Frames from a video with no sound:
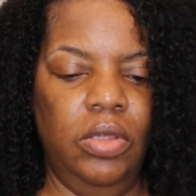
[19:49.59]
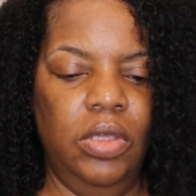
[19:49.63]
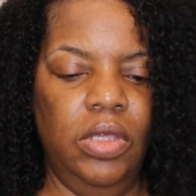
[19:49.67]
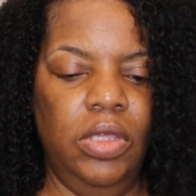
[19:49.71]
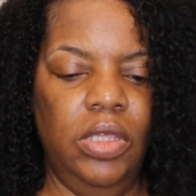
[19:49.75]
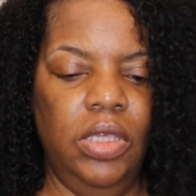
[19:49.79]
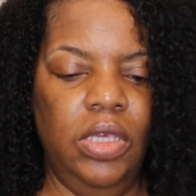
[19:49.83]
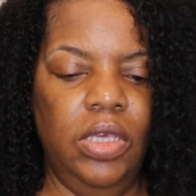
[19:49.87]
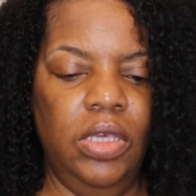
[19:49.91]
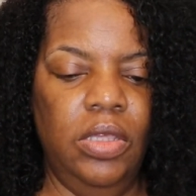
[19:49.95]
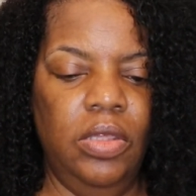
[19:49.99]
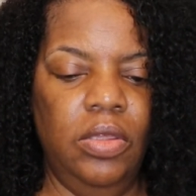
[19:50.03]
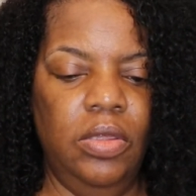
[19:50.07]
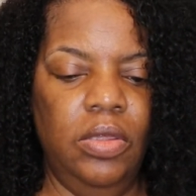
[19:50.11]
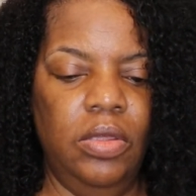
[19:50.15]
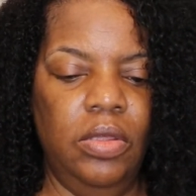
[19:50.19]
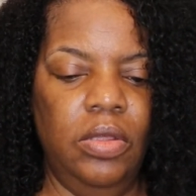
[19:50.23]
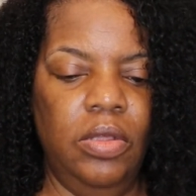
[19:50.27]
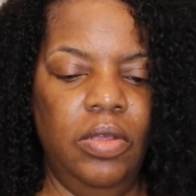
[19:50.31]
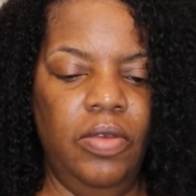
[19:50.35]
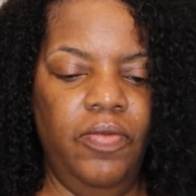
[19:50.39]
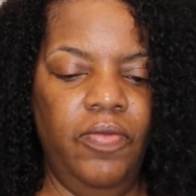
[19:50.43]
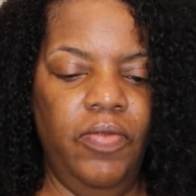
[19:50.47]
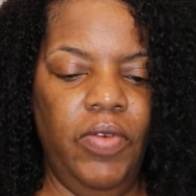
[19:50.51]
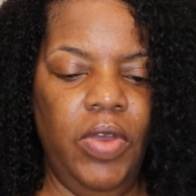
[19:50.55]
This is
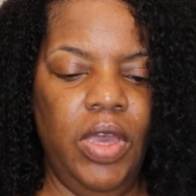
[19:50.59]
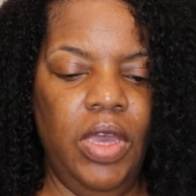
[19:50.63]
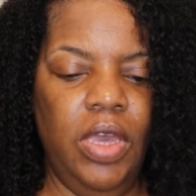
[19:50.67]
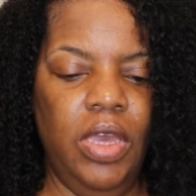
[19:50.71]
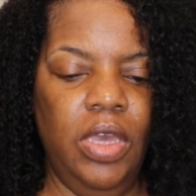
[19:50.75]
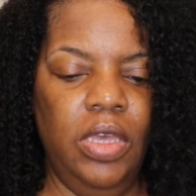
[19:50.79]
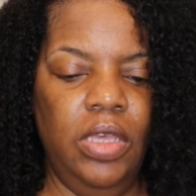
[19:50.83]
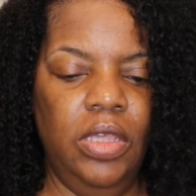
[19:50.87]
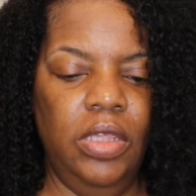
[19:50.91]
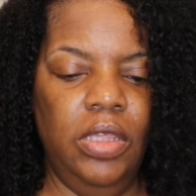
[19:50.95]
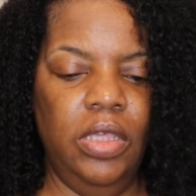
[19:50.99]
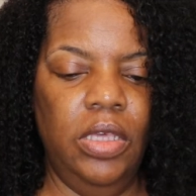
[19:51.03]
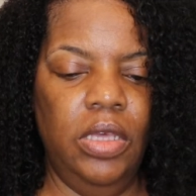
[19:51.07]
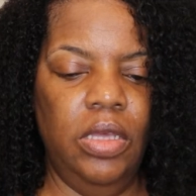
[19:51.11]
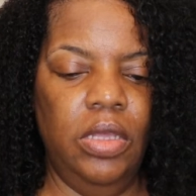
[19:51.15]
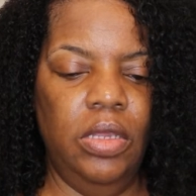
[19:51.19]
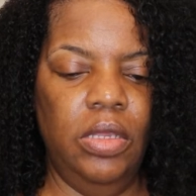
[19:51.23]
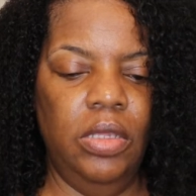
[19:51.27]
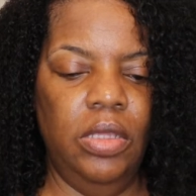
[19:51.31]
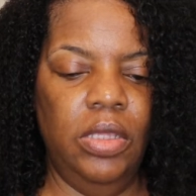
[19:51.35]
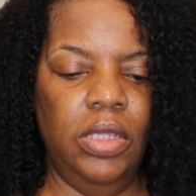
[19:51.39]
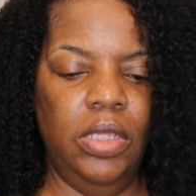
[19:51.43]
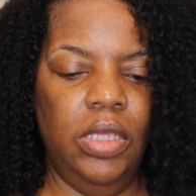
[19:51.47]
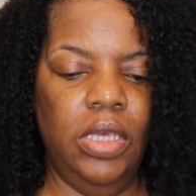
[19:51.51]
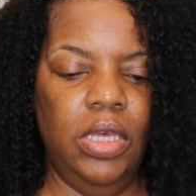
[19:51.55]
defines
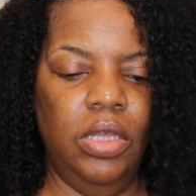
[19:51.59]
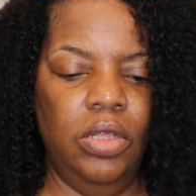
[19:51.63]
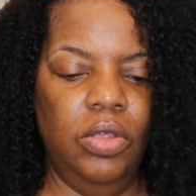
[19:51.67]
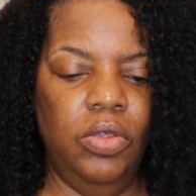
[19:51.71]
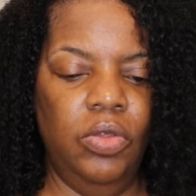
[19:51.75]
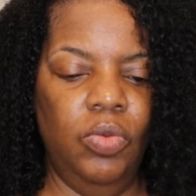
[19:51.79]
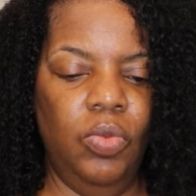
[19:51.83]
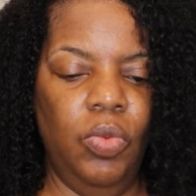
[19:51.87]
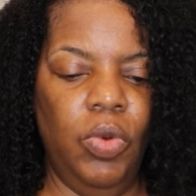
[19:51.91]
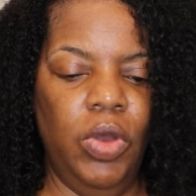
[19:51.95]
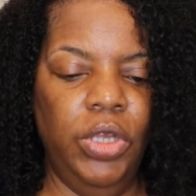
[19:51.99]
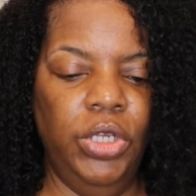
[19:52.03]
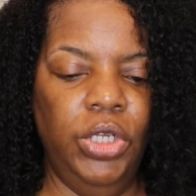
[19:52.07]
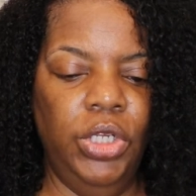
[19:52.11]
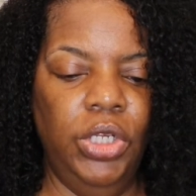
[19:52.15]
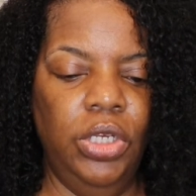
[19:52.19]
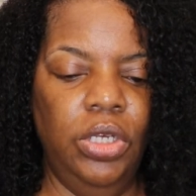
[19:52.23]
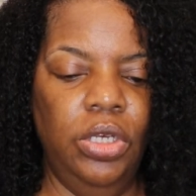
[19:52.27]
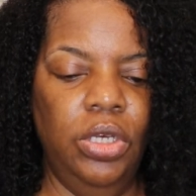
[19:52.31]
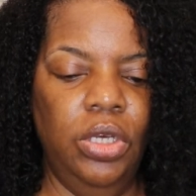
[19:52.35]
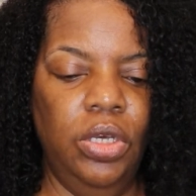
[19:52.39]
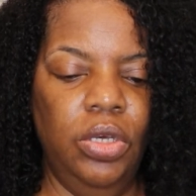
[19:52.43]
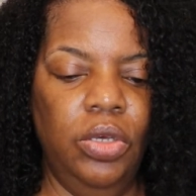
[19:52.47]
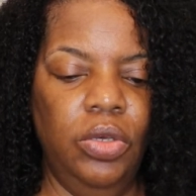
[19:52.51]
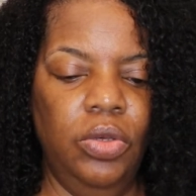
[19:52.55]
and sets wash
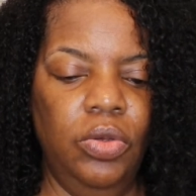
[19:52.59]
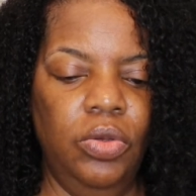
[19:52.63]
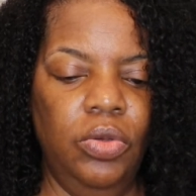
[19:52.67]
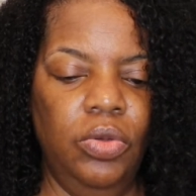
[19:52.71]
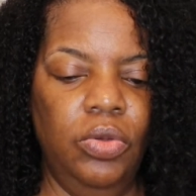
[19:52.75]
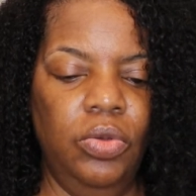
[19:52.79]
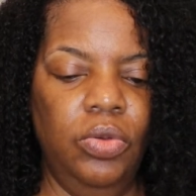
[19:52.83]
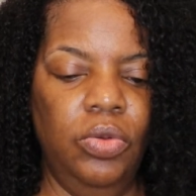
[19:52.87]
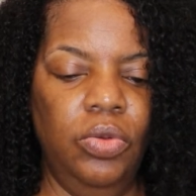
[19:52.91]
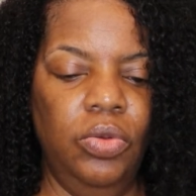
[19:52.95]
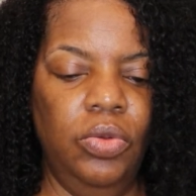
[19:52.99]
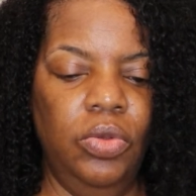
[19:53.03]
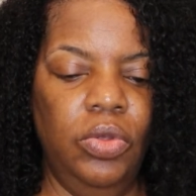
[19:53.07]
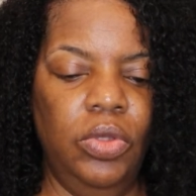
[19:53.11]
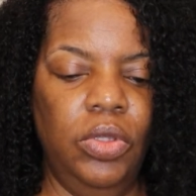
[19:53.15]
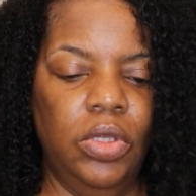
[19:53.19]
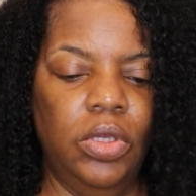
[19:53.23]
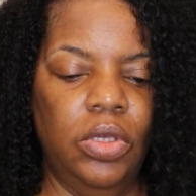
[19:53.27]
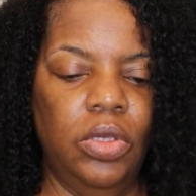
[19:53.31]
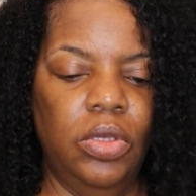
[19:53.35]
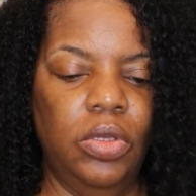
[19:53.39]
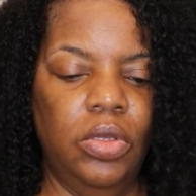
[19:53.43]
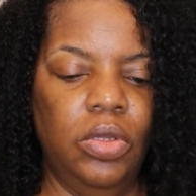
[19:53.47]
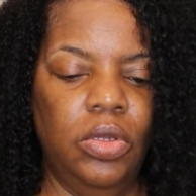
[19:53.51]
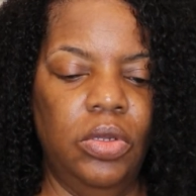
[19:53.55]
and goes
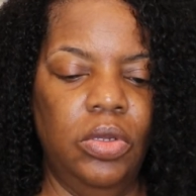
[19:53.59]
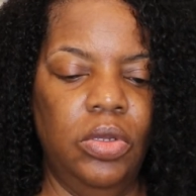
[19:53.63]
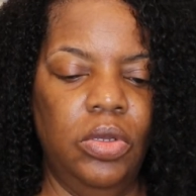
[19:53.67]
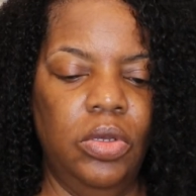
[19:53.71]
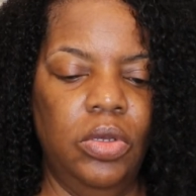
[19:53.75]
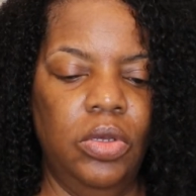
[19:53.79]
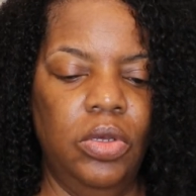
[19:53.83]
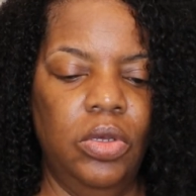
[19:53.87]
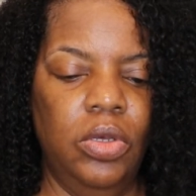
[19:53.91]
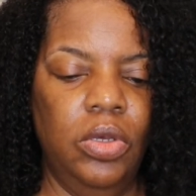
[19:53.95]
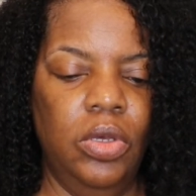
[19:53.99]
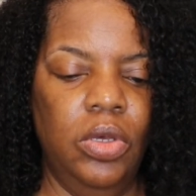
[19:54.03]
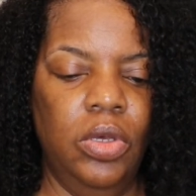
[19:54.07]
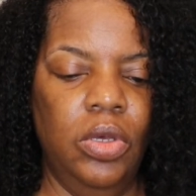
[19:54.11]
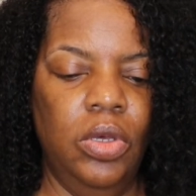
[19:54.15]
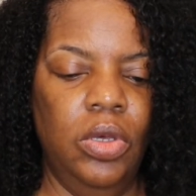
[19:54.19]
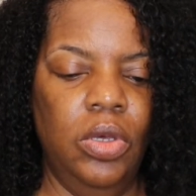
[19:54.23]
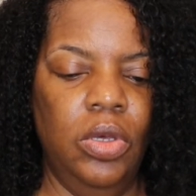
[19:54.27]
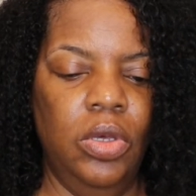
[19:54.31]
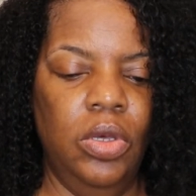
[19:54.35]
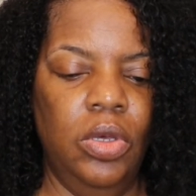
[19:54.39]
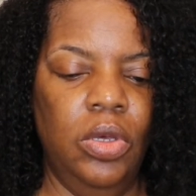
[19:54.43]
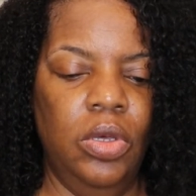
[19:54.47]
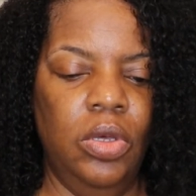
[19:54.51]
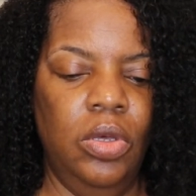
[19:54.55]
and
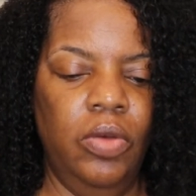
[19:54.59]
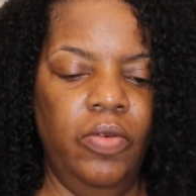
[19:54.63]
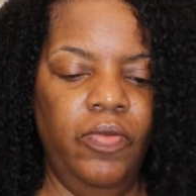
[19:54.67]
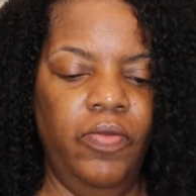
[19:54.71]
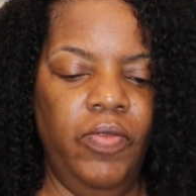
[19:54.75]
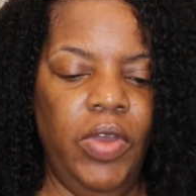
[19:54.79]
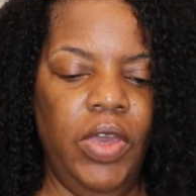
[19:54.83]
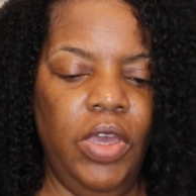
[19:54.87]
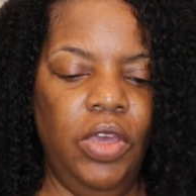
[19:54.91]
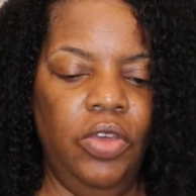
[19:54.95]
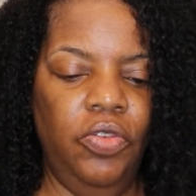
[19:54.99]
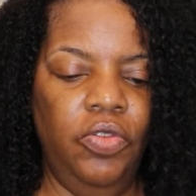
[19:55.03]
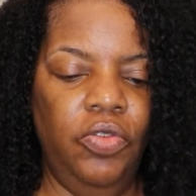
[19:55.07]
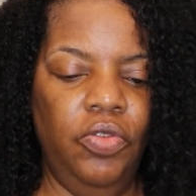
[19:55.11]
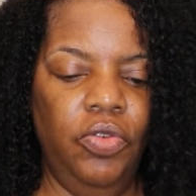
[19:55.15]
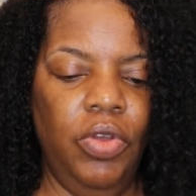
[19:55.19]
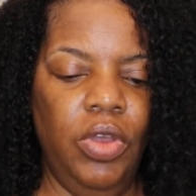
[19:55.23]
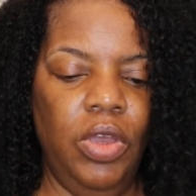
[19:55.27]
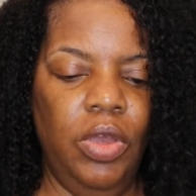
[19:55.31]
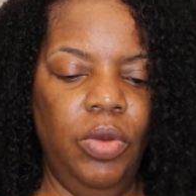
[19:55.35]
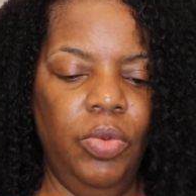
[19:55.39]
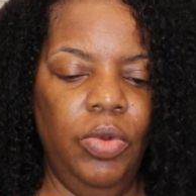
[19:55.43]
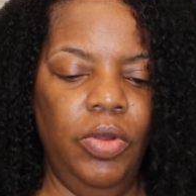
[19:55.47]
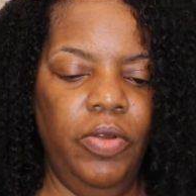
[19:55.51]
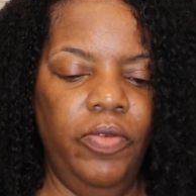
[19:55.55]
fast
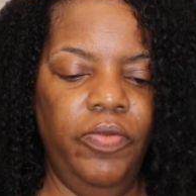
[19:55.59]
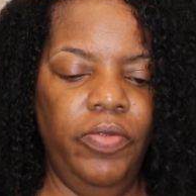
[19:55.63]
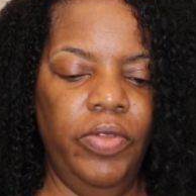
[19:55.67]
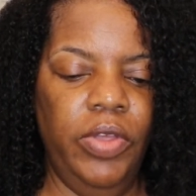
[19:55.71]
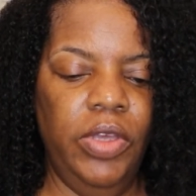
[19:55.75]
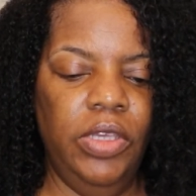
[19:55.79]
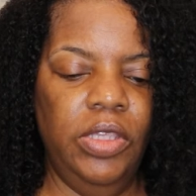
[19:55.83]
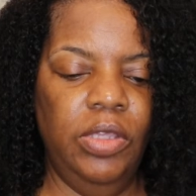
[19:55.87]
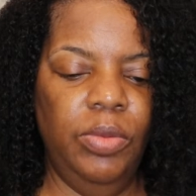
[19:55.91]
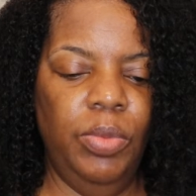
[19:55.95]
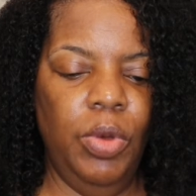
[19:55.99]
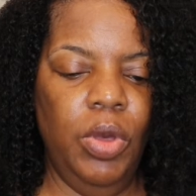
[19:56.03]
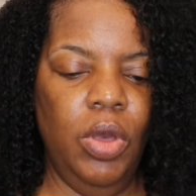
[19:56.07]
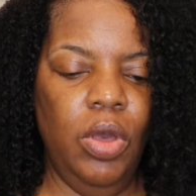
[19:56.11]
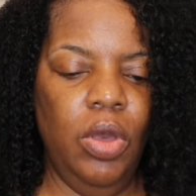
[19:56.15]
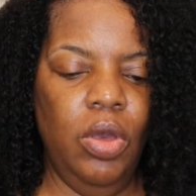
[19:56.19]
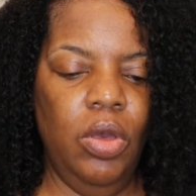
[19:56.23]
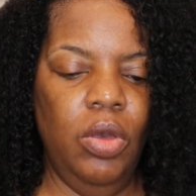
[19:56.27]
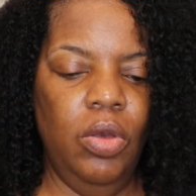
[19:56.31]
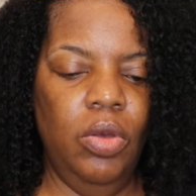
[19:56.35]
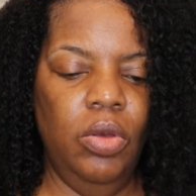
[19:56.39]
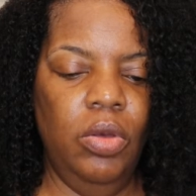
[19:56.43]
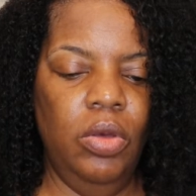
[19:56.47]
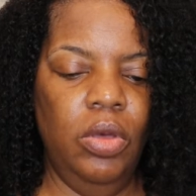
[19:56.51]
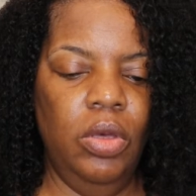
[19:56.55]
drying with a flexible
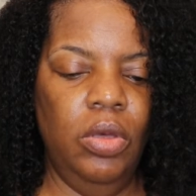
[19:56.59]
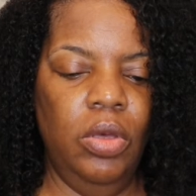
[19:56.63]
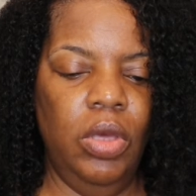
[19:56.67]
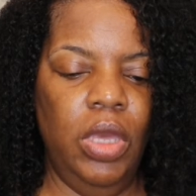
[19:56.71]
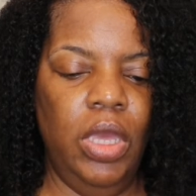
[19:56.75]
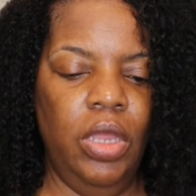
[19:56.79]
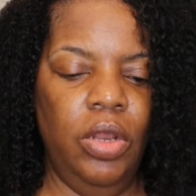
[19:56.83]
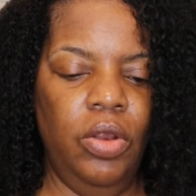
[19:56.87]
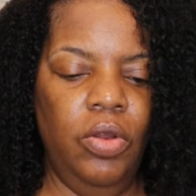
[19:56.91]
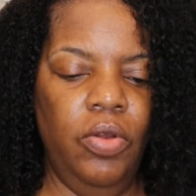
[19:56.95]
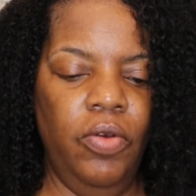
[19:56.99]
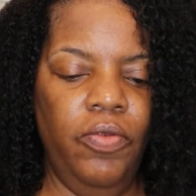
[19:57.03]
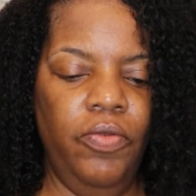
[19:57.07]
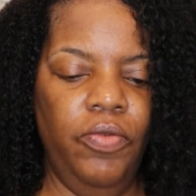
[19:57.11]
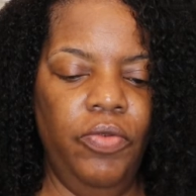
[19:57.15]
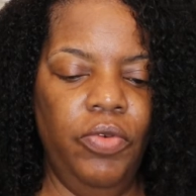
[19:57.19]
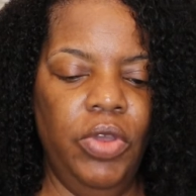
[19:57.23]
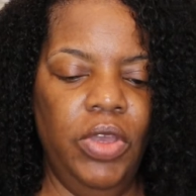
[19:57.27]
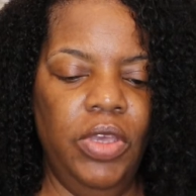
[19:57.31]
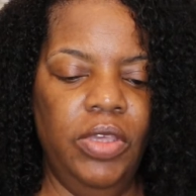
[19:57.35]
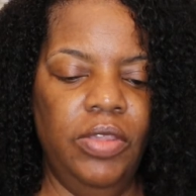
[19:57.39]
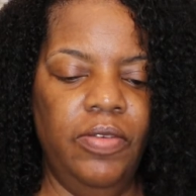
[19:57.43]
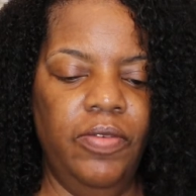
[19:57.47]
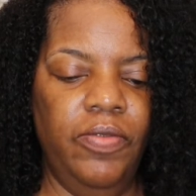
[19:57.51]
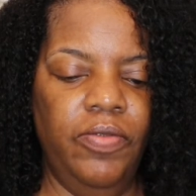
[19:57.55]
hold and no
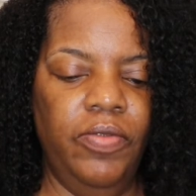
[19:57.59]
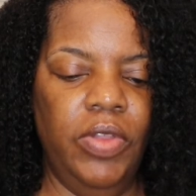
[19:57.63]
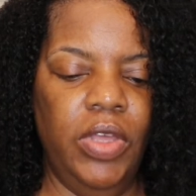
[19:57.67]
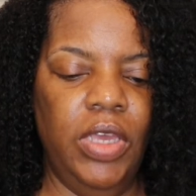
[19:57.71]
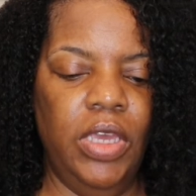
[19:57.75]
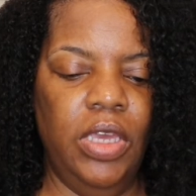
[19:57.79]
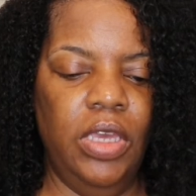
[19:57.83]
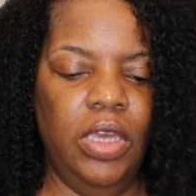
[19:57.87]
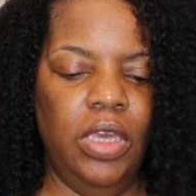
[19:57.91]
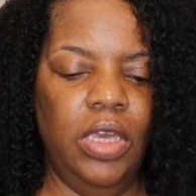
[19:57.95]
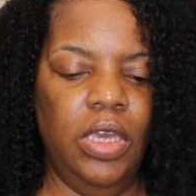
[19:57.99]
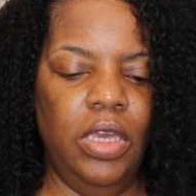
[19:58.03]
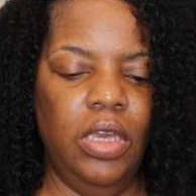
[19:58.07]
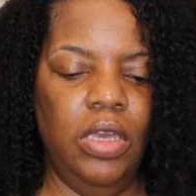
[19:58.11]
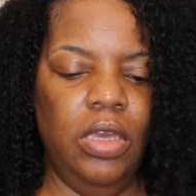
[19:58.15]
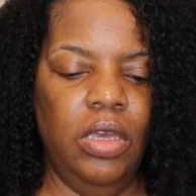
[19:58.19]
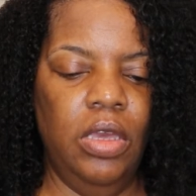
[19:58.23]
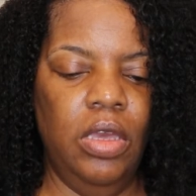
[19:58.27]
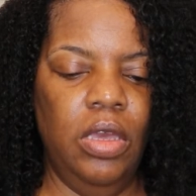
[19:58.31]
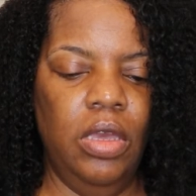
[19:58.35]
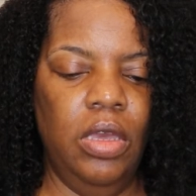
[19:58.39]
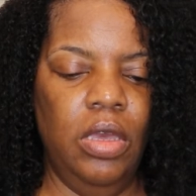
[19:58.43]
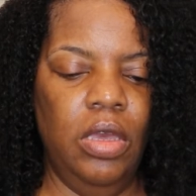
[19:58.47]
frizz or flaking.